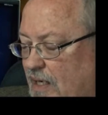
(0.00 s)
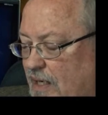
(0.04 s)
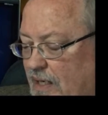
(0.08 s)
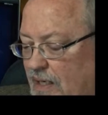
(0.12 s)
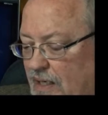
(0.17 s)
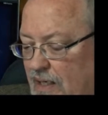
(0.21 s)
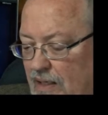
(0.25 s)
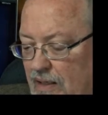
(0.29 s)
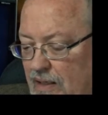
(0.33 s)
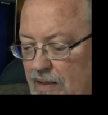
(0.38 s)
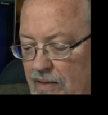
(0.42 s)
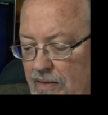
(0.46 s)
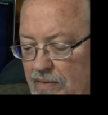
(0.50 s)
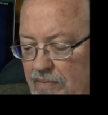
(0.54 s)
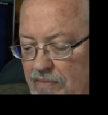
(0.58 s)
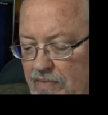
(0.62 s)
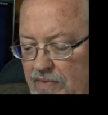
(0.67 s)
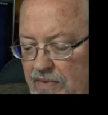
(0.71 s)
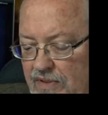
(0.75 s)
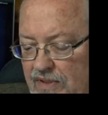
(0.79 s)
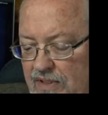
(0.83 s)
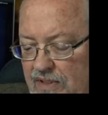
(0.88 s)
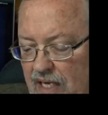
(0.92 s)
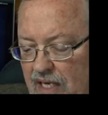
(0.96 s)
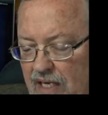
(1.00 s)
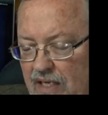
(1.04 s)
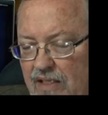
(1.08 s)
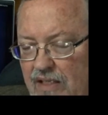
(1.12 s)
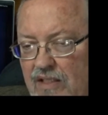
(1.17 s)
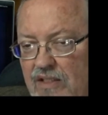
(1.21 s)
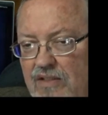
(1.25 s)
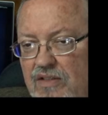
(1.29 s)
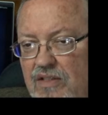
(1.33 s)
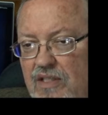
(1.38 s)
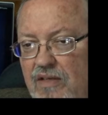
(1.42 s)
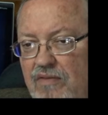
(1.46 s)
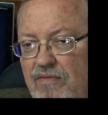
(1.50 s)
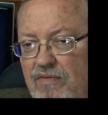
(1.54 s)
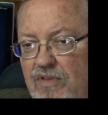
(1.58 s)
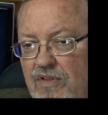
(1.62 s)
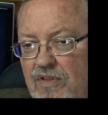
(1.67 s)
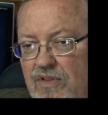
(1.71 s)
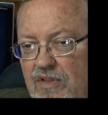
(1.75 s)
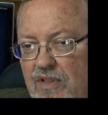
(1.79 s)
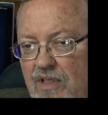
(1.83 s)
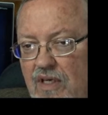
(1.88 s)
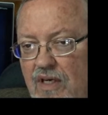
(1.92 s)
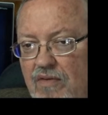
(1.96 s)
scientists have
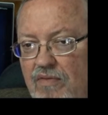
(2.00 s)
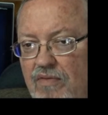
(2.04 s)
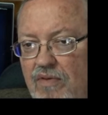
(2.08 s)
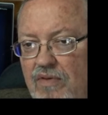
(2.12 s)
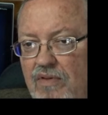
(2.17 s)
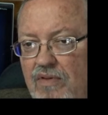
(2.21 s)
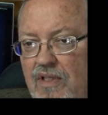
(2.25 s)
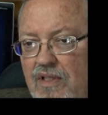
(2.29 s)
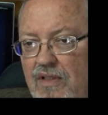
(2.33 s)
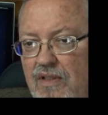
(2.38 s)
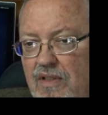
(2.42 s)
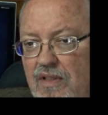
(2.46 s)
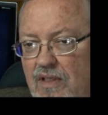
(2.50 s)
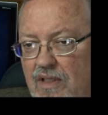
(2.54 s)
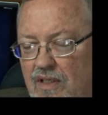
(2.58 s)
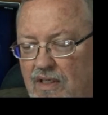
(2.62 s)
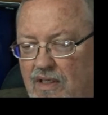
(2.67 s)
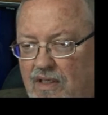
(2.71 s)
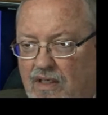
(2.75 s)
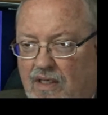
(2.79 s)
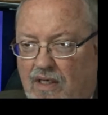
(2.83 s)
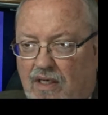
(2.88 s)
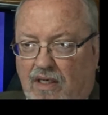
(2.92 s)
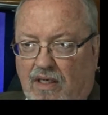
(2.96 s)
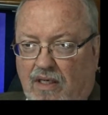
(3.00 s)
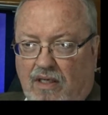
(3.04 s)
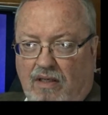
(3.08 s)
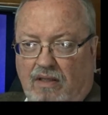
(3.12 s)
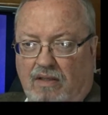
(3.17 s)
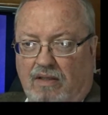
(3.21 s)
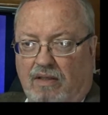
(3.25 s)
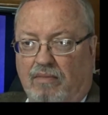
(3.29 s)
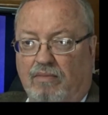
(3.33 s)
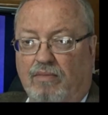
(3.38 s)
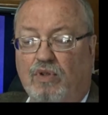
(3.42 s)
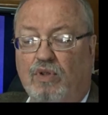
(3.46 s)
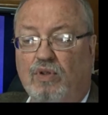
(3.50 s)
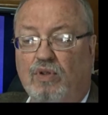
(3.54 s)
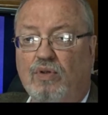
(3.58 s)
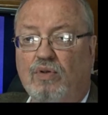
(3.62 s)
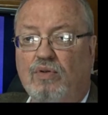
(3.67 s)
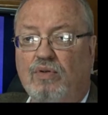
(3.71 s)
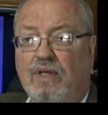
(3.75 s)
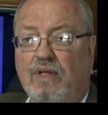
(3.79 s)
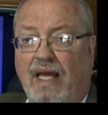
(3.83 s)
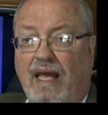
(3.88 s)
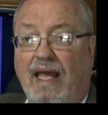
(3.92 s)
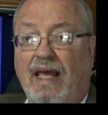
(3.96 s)
discovered that the
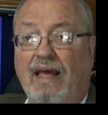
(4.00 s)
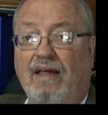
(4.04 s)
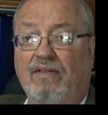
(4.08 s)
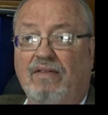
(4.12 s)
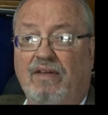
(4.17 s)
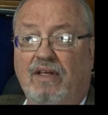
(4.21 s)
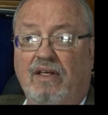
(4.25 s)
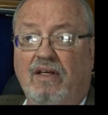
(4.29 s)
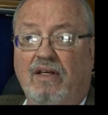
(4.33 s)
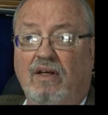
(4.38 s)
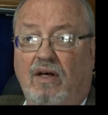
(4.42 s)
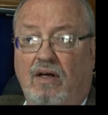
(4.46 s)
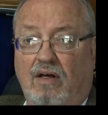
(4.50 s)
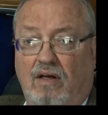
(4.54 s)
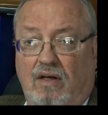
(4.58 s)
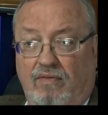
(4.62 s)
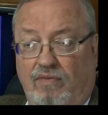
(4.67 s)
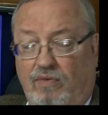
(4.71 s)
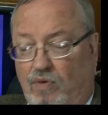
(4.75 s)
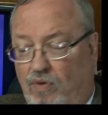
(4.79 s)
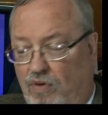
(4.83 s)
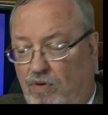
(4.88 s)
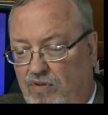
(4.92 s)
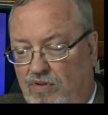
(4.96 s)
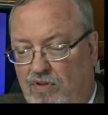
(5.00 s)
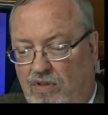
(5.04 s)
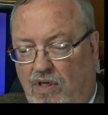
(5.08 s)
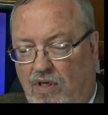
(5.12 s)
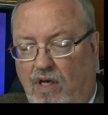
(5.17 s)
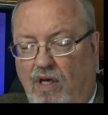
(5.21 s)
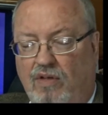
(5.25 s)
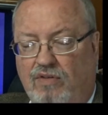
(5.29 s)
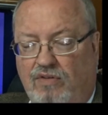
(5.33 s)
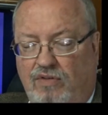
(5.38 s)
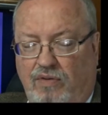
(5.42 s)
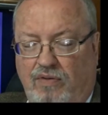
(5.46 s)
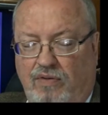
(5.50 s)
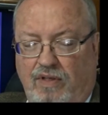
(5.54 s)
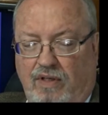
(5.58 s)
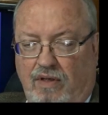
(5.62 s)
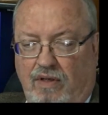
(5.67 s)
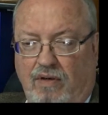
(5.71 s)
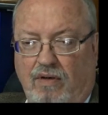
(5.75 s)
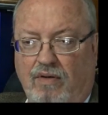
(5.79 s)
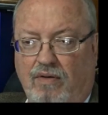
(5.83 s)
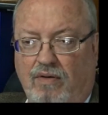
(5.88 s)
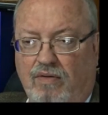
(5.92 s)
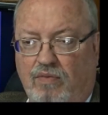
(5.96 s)
moon, and then of course also
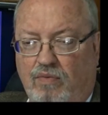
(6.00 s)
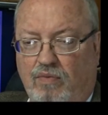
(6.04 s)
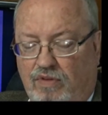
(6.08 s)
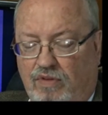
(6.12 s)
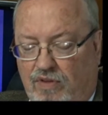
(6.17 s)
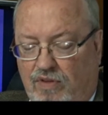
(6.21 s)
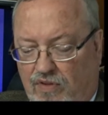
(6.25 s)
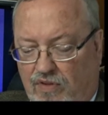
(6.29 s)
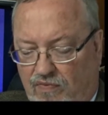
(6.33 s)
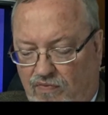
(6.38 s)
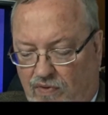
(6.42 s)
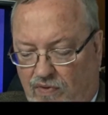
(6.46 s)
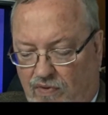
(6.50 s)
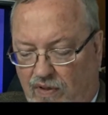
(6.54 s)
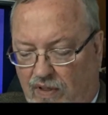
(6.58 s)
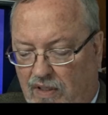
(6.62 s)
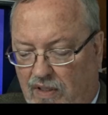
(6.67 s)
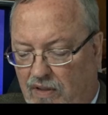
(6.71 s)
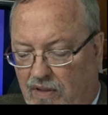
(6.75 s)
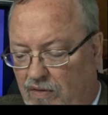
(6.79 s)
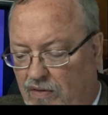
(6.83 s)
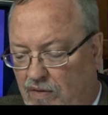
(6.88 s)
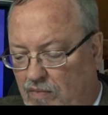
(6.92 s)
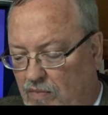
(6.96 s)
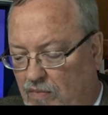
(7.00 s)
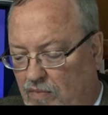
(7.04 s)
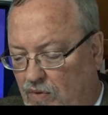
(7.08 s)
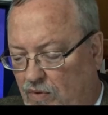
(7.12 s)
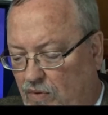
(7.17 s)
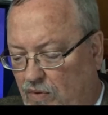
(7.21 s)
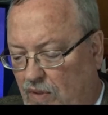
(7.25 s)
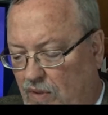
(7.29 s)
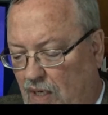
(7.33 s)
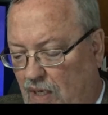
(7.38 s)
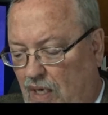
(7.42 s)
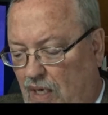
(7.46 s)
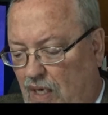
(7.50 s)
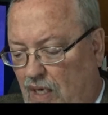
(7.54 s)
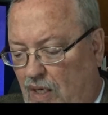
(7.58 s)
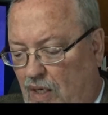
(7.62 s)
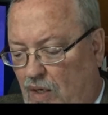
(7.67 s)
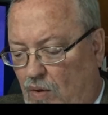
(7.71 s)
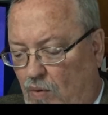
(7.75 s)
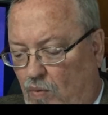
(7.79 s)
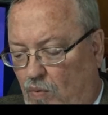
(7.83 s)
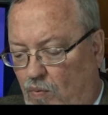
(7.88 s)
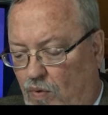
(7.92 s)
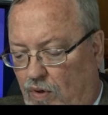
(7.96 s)
the Earth, which is very near the moon,
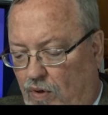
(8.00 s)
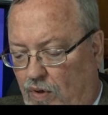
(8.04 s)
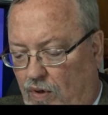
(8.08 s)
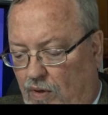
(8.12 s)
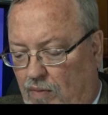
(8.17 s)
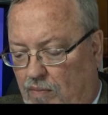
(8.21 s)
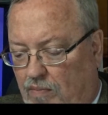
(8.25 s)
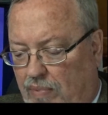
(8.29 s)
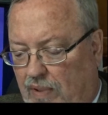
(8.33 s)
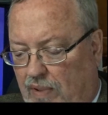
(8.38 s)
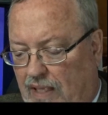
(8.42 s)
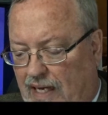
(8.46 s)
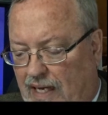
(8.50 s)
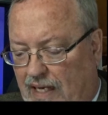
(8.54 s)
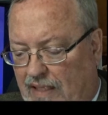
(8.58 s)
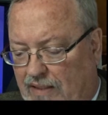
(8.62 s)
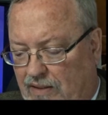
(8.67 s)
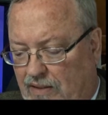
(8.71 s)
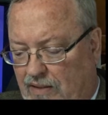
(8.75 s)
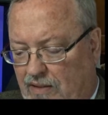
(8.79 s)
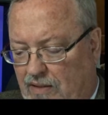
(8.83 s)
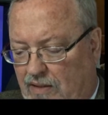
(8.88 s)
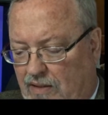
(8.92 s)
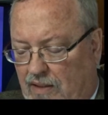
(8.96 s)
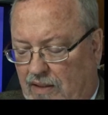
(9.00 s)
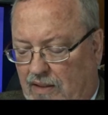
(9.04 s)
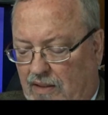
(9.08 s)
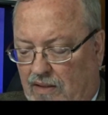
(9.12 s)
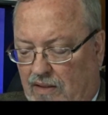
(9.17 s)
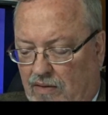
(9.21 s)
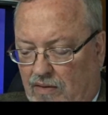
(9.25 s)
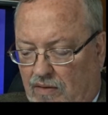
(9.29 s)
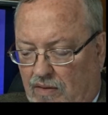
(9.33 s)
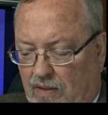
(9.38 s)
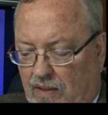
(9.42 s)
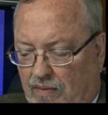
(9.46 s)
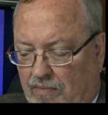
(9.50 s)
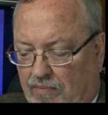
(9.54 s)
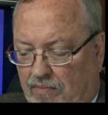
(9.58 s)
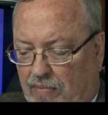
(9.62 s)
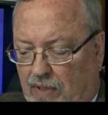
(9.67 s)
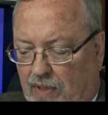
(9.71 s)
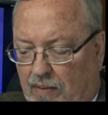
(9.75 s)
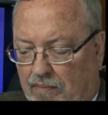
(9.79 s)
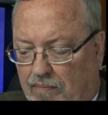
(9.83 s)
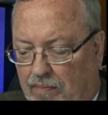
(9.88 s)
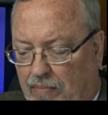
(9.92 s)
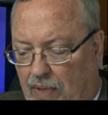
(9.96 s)
were blasted and
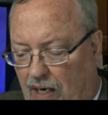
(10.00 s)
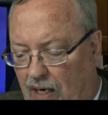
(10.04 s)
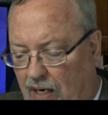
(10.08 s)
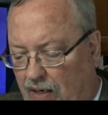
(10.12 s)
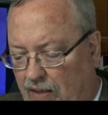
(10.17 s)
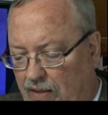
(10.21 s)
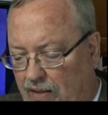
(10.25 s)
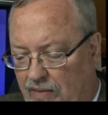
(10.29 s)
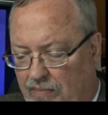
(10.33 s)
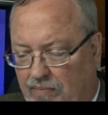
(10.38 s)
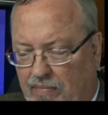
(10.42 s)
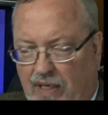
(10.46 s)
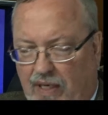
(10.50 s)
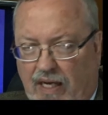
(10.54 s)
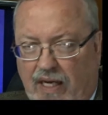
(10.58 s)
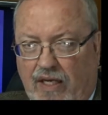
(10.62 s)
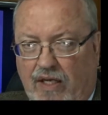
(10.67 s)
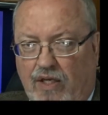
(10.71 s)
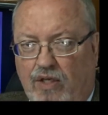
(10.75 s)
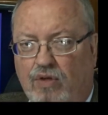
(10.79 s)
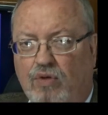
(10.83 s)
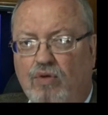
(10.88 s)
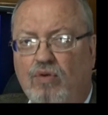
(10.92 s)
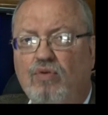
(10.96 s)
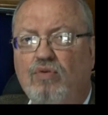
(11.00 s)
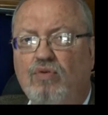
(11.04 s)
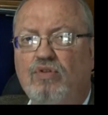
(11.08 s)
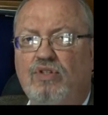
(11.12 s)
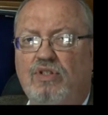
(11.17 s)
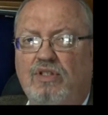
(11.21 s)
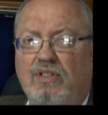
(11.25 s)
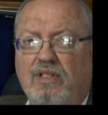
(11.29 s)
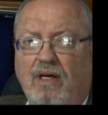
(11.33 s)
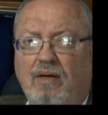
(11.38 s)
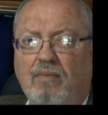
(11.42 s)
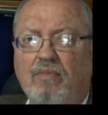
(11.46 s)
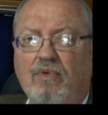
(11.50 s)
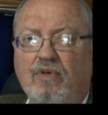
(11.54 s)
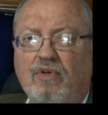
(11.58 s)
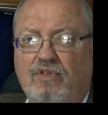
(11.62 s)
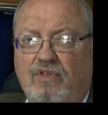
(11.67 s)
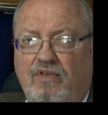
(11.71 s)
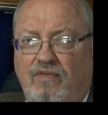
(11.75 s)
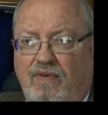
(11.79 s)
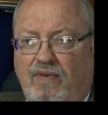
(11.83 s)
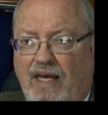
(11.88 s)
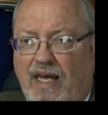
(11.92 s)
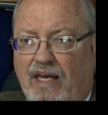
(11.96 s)
bombarded by huge
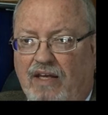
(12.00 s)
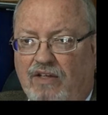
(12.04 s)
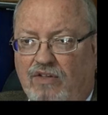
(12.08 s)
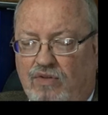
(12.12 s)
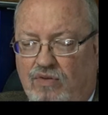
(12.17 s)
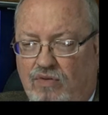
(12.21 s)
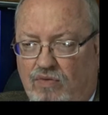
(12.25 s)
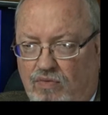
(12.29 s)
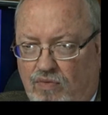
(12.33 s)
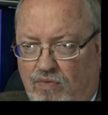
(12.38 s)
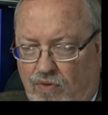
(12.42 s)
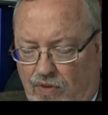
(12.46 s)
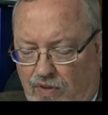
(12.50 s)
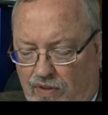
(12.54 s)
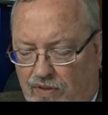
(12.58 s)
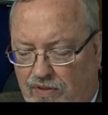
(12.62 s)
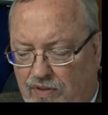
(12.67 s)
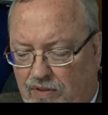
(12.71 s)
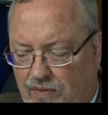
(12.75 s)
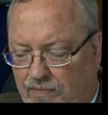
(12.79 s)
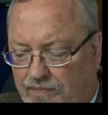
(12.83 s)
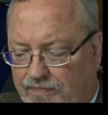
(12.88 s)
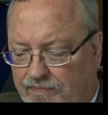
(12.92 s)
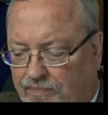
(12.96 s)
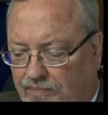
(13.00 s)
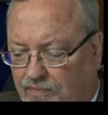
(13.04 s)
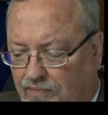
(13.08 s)
numbers of asteroids,